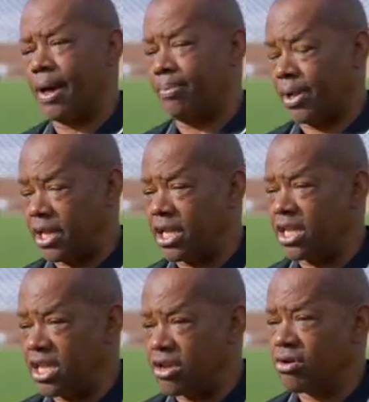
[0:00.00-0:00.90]
I played a
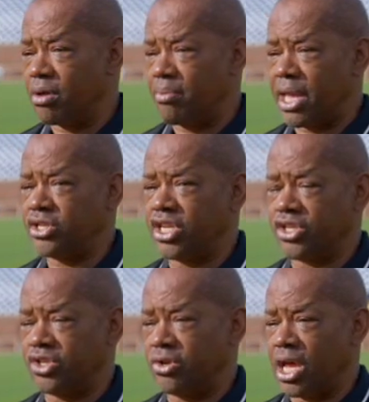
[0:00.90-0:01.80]
year at
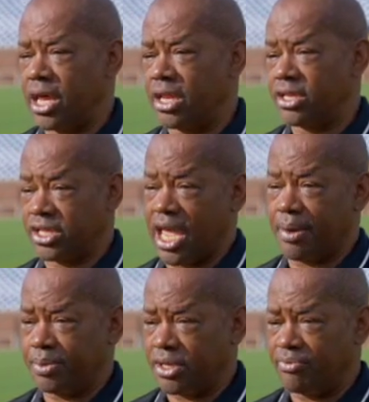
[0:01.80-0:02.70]
Manchester United as
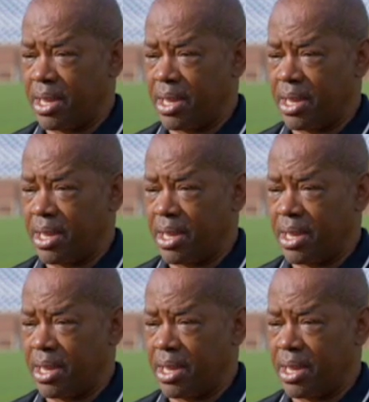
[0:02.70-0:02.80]
captain of